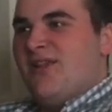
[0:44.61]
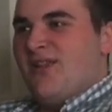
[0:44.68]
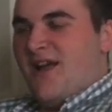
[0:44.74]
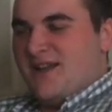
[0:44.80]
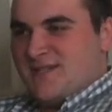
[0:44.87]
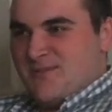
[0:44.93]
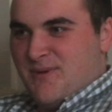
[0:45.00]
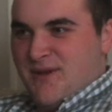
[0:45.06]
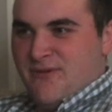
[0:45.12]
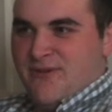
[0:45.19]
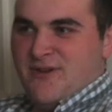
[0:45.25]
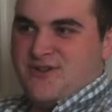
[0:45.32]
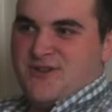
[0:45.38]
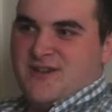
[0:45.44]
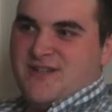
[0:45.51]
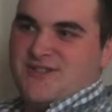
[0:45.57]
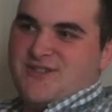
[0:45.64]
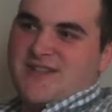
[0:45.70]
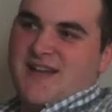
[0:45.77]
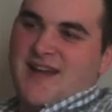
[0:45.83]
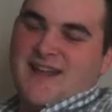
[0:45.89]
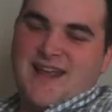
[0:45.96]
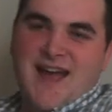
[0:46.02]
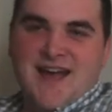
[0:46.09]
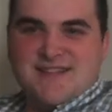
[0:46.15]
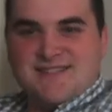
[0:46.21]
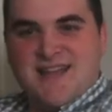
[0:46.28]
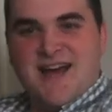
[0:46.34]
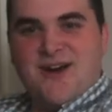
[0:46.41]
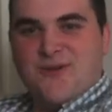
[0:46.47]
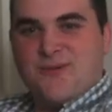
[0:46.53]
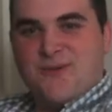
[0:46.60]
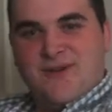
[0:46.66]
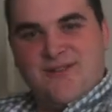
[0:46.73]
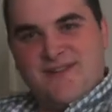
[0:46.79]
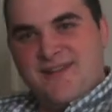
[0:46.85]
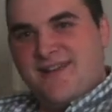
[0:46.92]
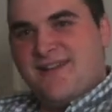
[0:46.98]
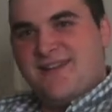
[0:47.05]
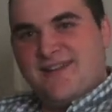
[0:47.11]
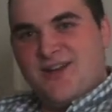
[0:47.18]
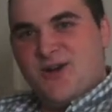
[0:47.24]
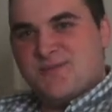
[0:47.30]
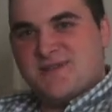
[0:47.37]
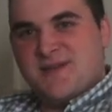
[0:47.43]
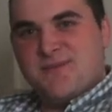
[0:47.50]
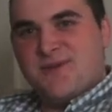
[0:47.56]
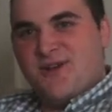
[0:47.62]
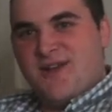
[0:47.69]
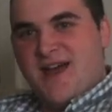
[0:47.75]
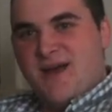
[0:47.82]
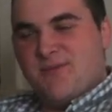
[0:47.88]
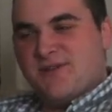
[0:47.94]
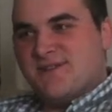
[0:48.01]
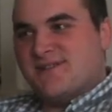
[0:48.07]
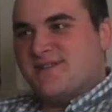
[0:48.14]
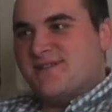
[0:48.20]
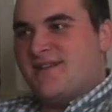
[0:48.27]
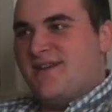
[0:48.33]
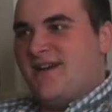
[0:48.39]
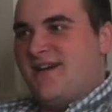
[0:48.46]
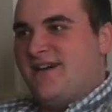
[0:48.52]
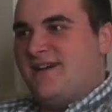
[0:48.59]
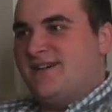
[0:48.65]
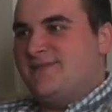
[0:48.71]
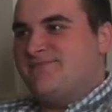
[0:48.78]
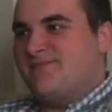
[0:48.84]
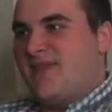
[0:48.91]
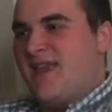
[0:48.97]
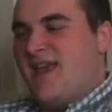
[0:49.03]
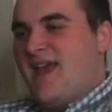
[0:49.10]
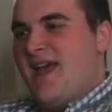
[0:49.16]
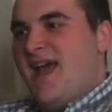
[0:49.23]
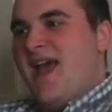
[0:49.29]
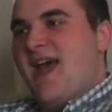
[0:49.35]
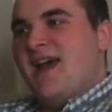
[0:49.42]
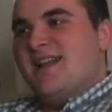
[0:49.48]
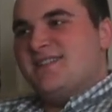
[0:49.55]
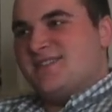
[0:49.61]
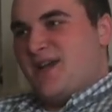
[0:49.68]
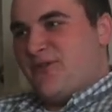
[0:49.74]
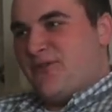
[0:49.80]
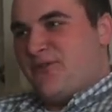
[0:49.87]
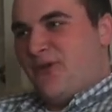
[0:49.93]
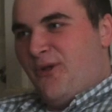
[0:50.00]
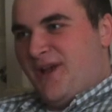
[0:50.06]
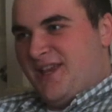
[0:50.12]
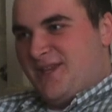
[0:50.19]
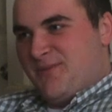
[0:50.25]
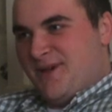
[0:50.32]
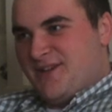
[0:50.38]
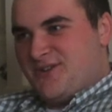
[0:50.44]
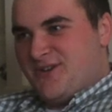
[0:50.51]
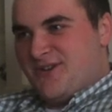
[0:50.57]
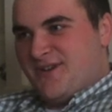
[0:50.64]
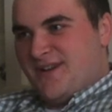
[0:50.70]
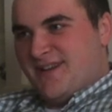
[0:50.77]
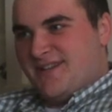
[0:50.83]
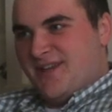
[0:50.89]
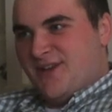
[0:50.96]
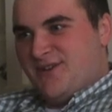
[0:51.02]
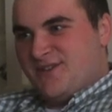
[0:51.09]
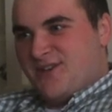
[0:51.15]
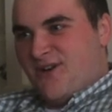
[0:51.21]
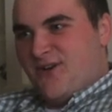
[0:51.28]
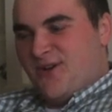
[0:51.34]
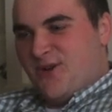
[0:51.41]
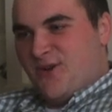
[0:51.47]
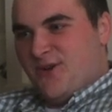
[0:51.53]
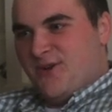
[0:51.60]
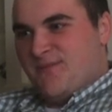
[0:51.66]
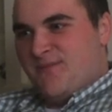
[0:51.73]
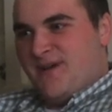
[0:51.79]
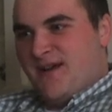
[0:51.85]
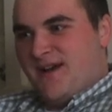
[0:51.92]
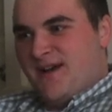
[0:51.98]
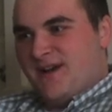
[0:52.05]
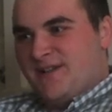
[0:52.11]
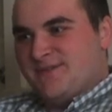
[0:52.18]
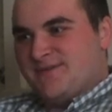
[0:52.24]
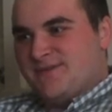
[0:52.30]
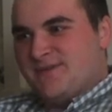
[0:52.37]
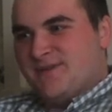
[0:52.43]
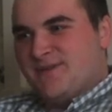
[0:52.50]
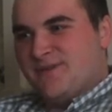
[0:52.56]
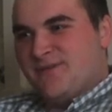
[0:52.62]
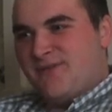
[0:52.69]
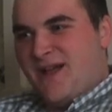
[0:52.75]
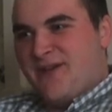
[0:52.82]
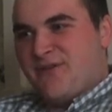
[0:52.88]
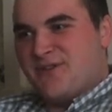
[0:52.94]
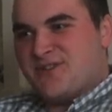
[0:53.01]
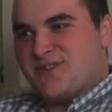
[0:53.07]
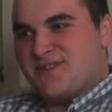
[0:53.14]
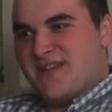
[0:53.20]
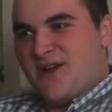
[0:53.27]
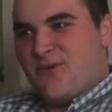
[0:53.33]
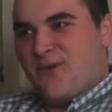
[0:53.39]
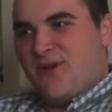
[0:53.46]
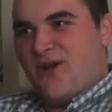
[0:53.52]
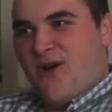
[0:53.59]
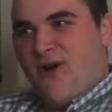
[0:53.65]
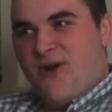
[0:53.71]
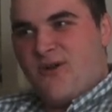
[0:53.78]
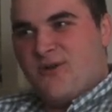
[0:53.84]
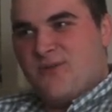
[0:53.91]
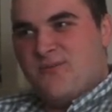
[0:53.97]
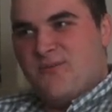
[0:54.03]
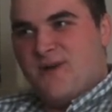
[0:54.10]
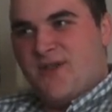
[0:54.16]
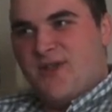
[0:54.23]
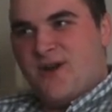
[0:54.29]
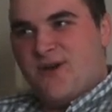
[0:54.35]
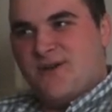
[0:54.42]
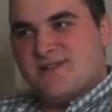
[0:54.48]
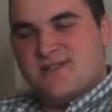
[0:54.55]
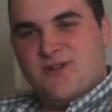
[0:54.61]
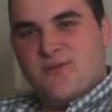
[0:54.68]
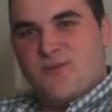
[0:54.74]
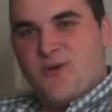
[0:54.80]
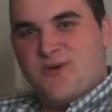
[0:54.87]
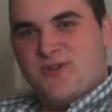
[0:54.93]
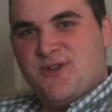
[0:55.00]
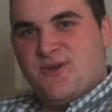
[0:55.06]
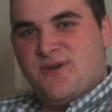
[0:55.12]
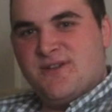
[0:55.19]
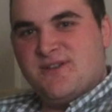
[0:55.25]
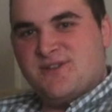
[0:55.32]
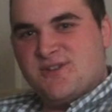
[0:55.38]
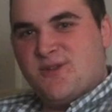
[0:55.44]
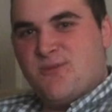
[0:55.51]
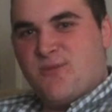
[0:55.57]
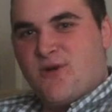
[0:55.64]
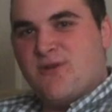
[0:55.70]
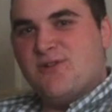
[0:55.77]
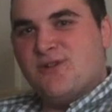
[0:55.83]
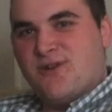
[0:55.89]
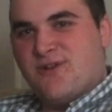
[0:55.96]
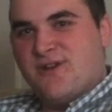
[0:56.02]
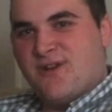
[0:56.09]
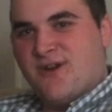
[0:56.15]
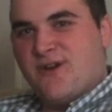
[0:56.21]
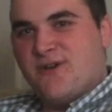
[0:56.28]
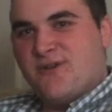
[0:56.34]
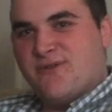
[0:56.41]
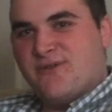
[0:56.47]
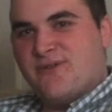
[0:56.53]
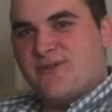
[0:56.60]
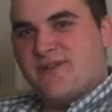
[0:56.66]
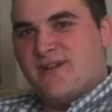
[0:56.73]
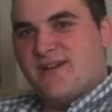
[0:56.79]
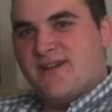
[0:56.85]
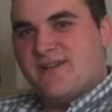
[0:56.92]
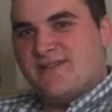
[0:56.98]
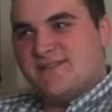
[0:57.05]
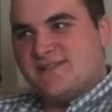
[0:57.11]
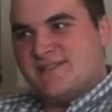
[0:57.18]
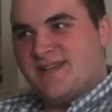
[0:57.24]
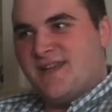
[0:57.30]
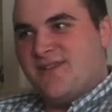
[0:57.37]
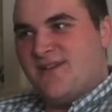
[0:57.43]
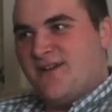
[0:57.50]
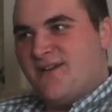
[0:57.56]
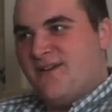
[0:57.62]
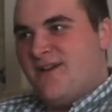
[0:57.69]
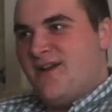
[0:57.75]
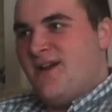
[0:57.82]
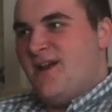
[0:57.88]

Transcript: A lot of spin fishing is just kind of cast out, reel it in, and hope something good happens. It's tough to fully get the picture until you start doing them. Fly fishing is not really hard, but there is a little more to it. There's a little more of a learning curve to get there.